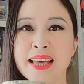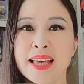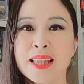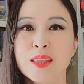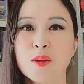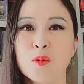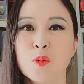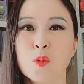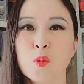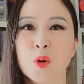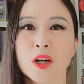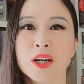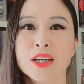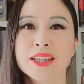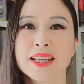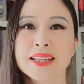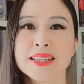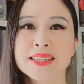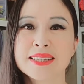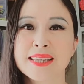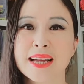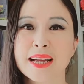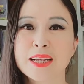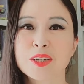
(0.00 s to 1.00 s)
the word
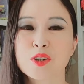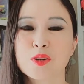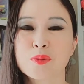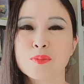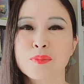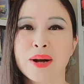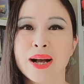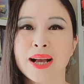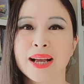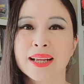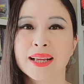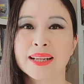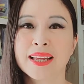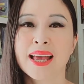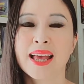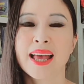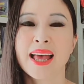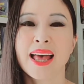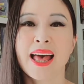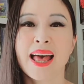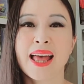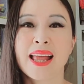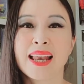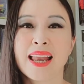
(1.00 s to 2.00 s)
inside your mind
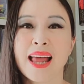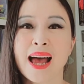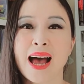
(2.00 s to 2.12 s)
and